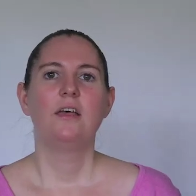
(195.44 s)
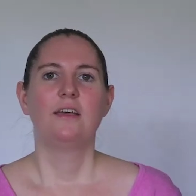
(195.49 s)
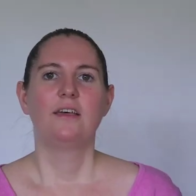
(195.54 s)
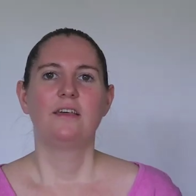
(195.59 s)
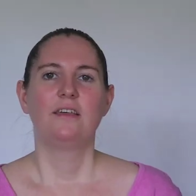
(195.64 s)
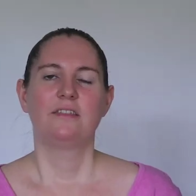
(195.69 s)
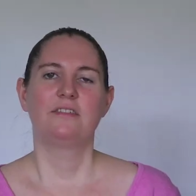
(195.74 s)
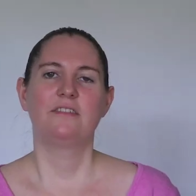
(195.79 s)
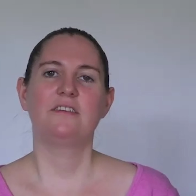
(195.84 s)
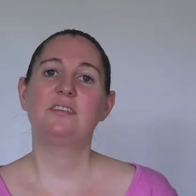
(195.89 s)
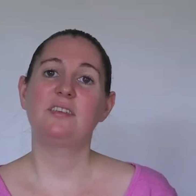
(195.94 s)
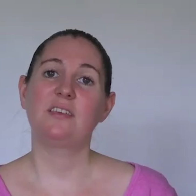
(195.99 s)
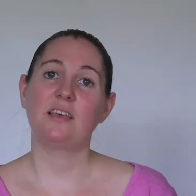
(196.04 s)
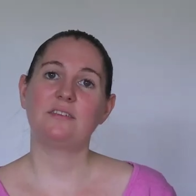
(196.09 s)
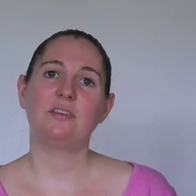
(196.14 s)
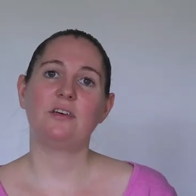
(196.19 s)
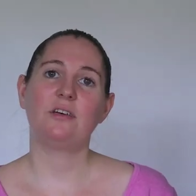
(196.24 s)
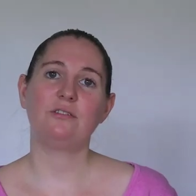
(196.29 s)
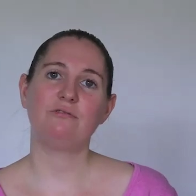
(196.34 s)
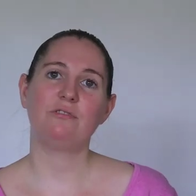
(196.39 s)
The
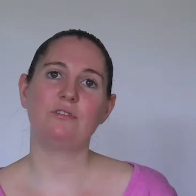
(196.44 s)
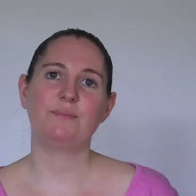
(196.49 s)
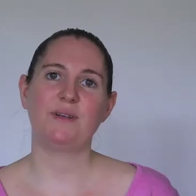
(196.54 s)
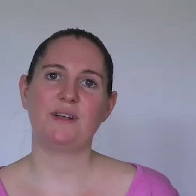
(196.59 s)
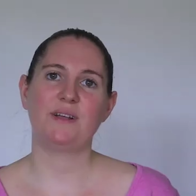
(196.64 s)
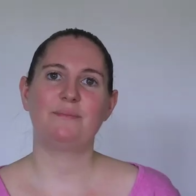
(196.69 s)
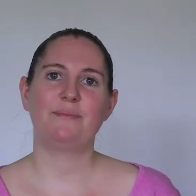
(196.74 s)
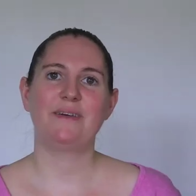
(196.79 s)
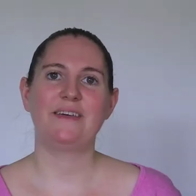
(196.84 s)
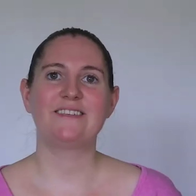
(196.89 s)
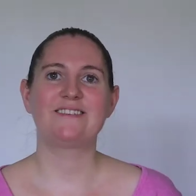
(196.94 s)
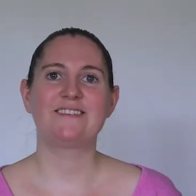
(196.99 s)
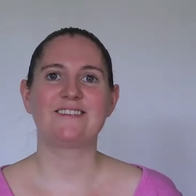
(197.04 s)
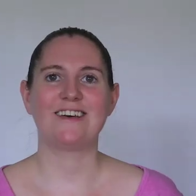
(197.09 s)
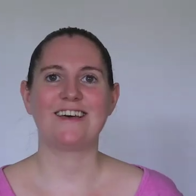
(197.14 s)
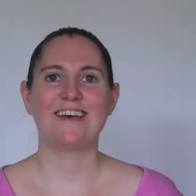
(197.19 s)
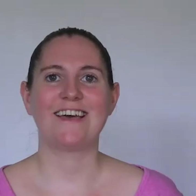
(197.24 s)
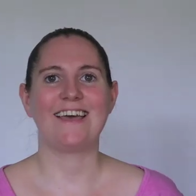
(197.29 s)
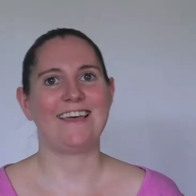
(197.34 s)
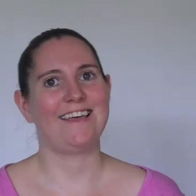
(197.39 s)

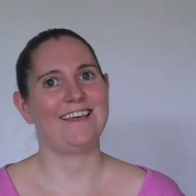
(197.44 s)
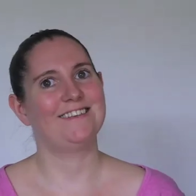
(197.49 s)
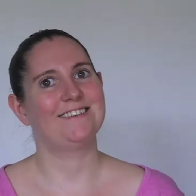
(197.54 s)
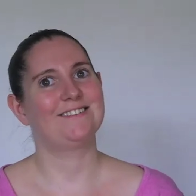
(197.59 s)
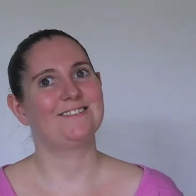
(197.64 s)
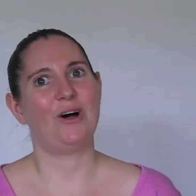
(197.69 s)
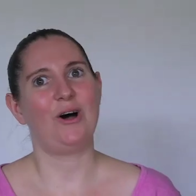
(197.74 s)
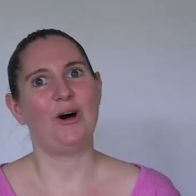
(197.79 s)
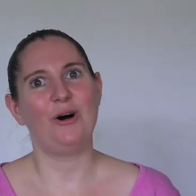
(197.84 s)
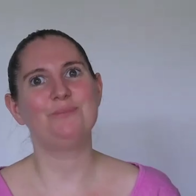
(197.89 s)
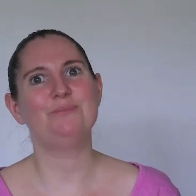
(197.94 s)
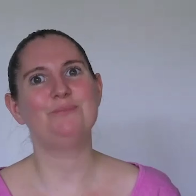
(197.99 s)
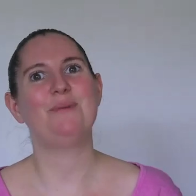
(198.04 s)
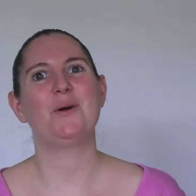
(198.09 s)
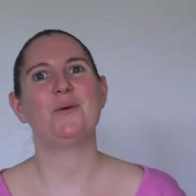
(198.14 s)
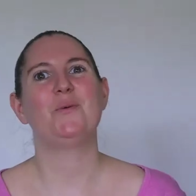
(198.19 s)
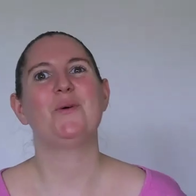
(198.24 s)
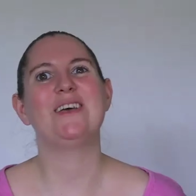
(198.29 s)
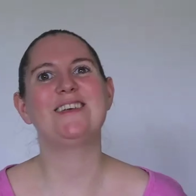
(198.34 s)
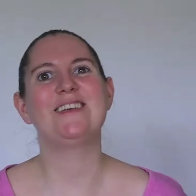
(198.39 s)
600mm is on
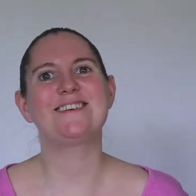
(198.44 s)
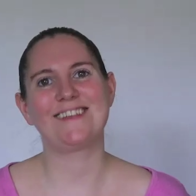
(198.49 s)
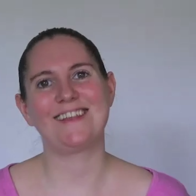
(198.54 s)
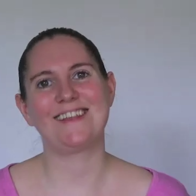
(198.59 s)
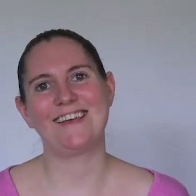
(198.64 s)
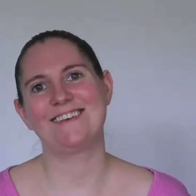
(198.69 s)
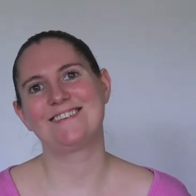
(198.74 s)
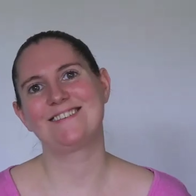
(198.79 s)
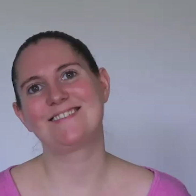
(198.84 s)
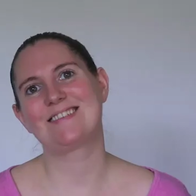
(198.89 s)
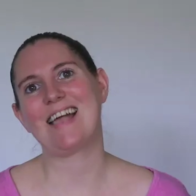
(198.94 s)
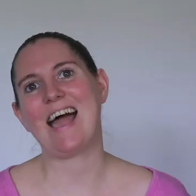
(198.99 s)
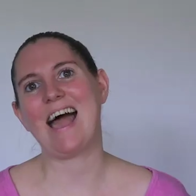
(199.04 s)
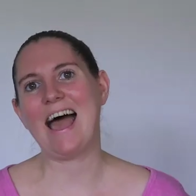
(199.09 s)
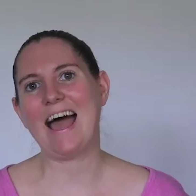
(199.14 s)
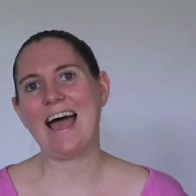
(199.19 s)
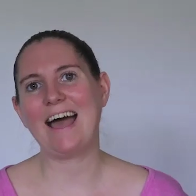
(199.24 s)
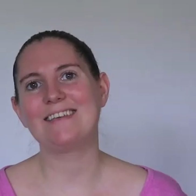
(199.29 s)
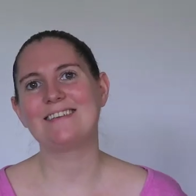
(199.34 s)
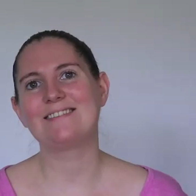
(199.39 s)
my wish list
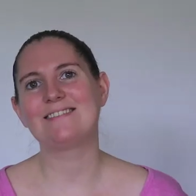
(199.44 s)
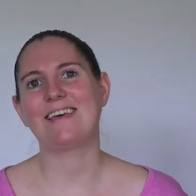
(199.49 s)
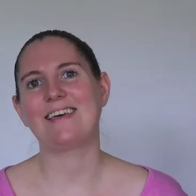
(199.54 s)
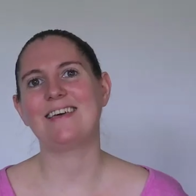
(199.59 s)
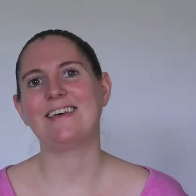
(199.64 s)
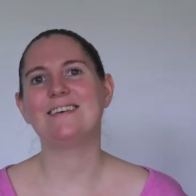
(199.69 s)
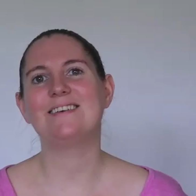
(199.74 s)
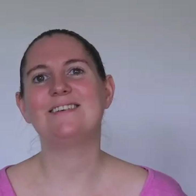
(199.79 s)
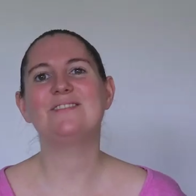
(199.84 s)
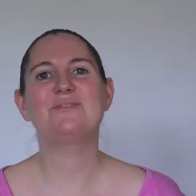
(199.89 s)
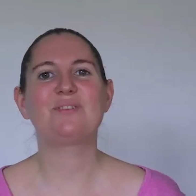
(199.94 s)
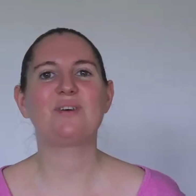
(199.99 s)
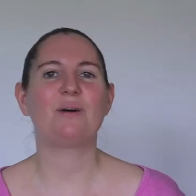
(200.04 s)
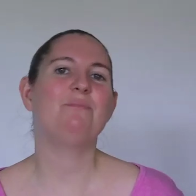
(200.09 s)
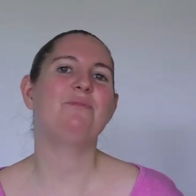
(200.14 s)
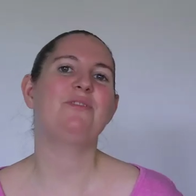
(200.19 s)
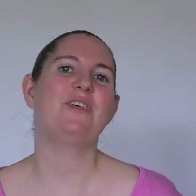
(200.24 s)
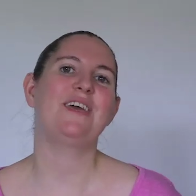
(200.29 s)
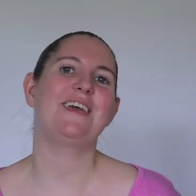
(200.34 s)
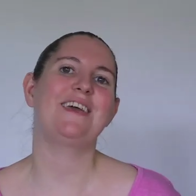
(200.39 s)
as it is
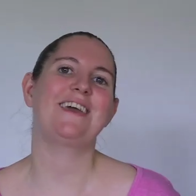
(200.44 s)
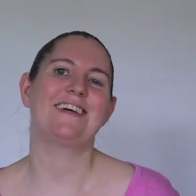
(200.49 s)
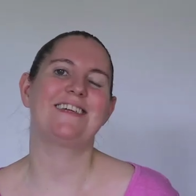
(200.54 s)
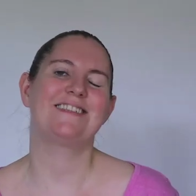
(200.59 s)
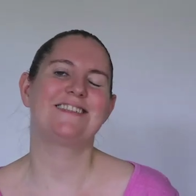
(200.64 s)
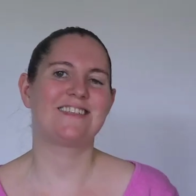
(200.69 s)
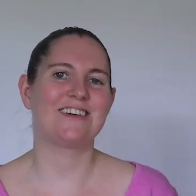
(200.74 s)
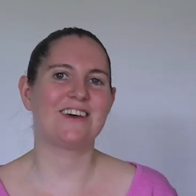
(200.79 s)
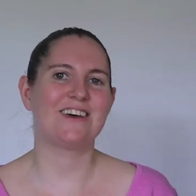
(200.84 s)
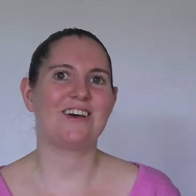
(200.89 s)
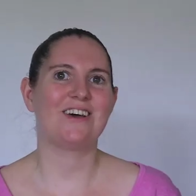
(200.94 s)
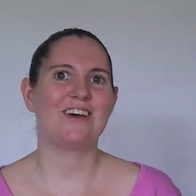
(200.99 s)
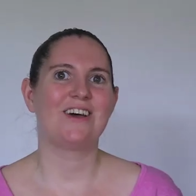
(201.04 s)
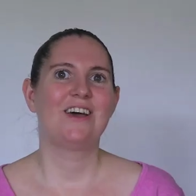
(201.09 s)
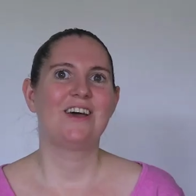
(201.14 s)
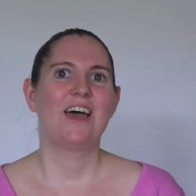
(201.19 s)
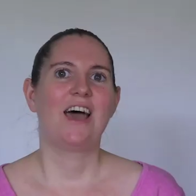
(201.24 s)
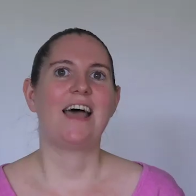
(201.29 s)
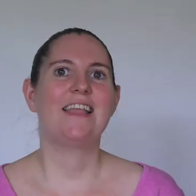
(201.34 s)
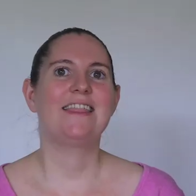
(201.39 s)
something
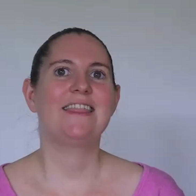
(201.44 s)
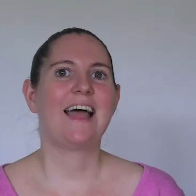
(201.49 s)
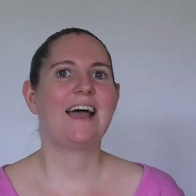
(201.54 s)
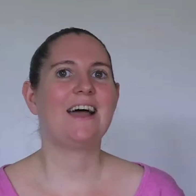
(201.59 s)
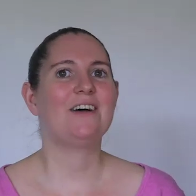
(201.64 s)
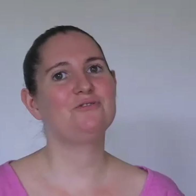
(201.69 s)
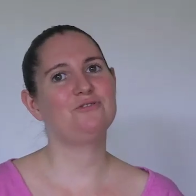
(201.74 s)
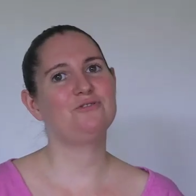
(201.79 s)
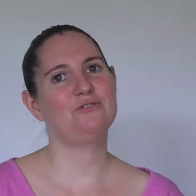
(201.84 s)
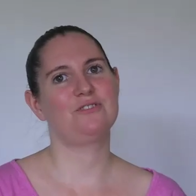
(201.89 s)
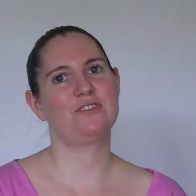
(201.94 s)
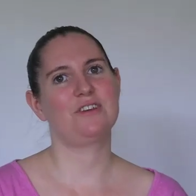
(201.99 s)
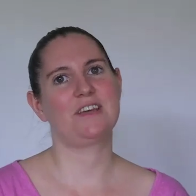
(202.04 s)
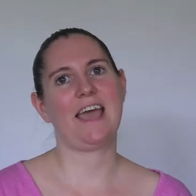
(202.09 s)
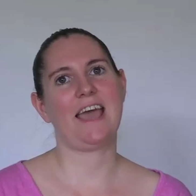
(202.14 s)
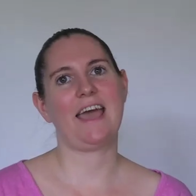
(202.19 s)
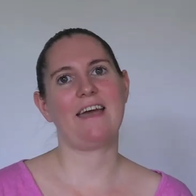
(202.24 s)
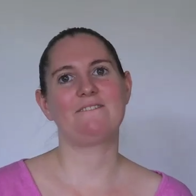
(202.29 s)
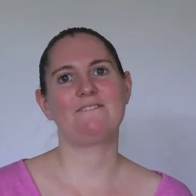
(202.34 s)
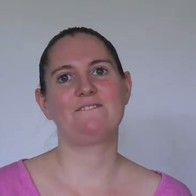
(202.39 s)
that allows you to
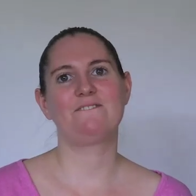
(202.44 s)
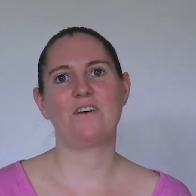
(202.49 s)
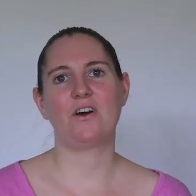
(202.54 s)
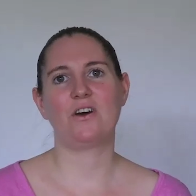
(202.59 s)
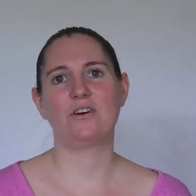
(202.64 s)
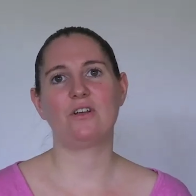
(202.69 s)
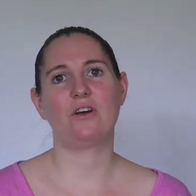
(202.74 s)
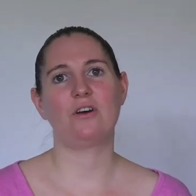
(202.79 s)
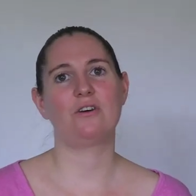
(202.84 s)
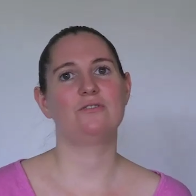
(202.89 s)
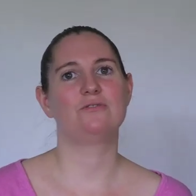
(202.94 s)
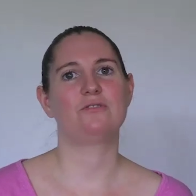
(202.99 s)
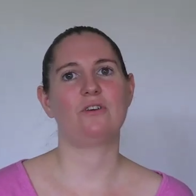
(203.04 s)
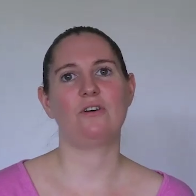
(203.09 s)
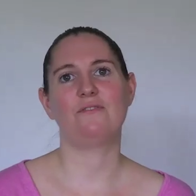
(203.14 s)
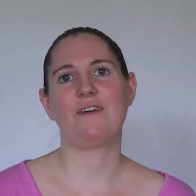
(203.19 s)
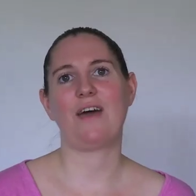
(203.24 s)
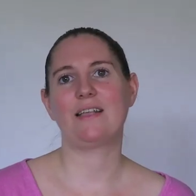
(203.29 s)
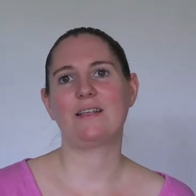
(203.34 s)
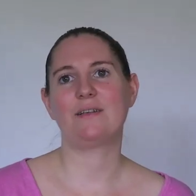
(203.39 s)
get photos
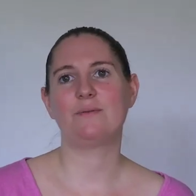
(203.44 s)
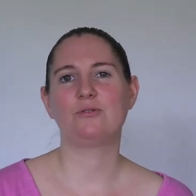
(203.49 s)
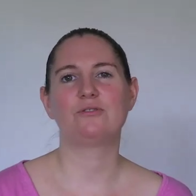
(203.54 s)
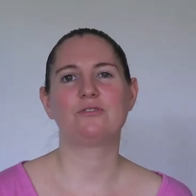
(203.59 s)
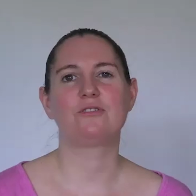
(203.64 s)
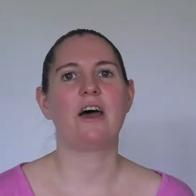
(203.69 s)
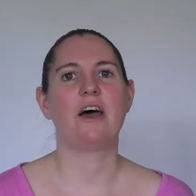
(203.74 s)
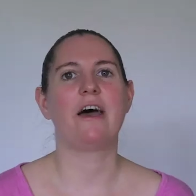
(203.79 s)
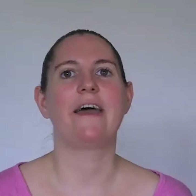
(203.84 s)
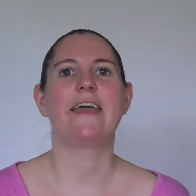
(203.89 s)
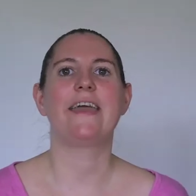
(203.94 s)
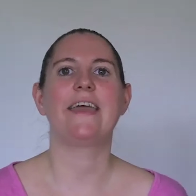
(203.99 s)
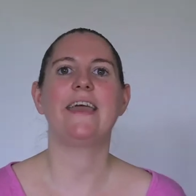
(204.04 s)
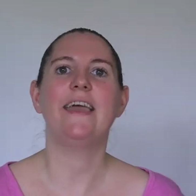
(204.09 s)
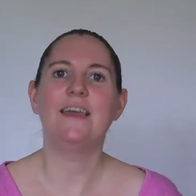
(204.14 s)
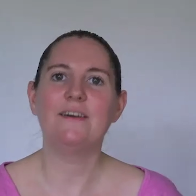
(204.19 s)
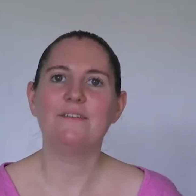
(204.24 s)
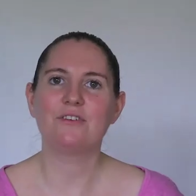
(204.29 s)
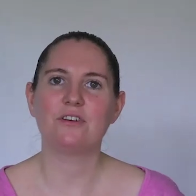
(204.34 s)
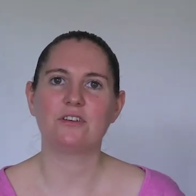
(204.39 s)
of animals that are
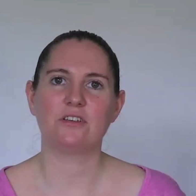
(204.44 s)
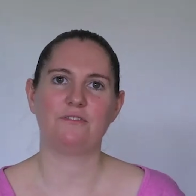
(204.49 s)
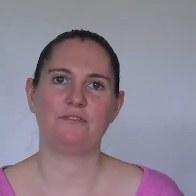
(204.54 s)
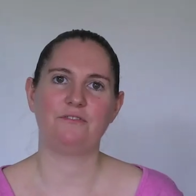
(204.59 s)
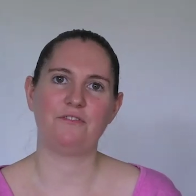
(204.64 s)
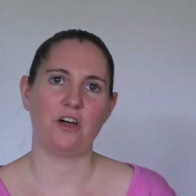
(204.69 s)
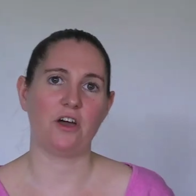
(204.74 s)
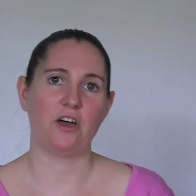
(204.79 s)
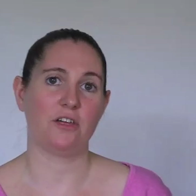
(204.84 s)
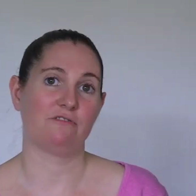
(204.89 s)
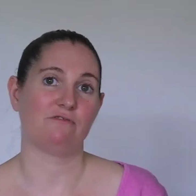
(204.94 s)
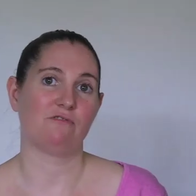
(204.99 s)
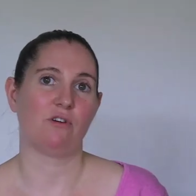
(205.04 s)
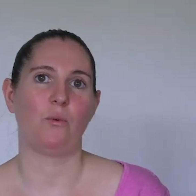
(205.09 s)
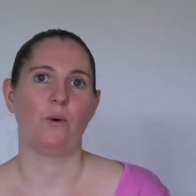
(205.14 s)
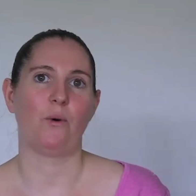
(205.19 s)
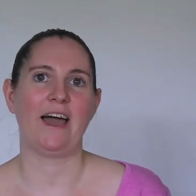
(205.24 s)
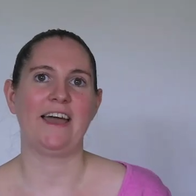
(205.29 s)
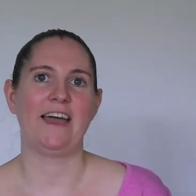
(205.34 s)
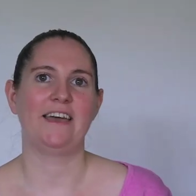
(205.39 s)
even further
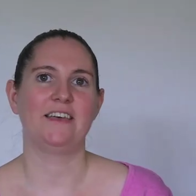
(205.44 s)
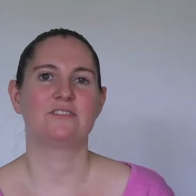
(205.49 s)
away.